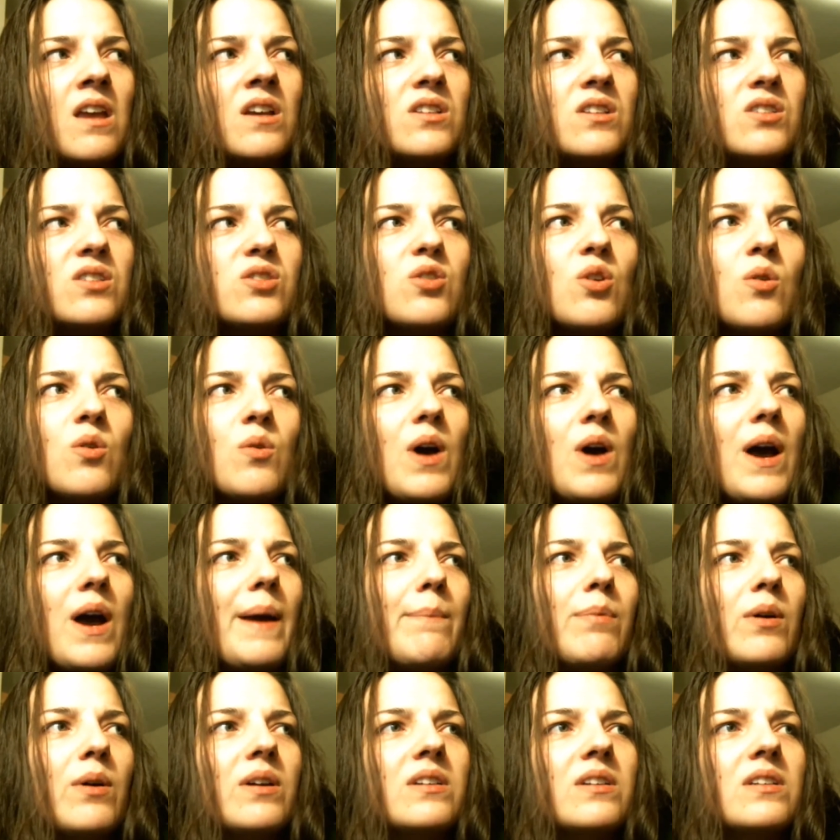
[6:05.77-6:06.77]
So I
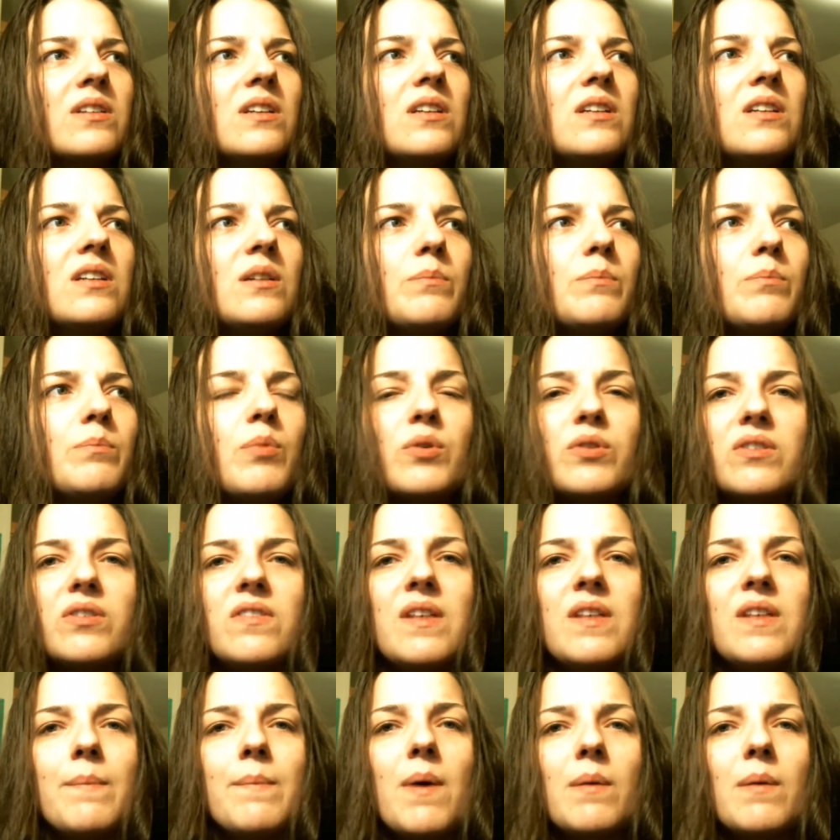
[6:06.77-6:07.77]
brought both of them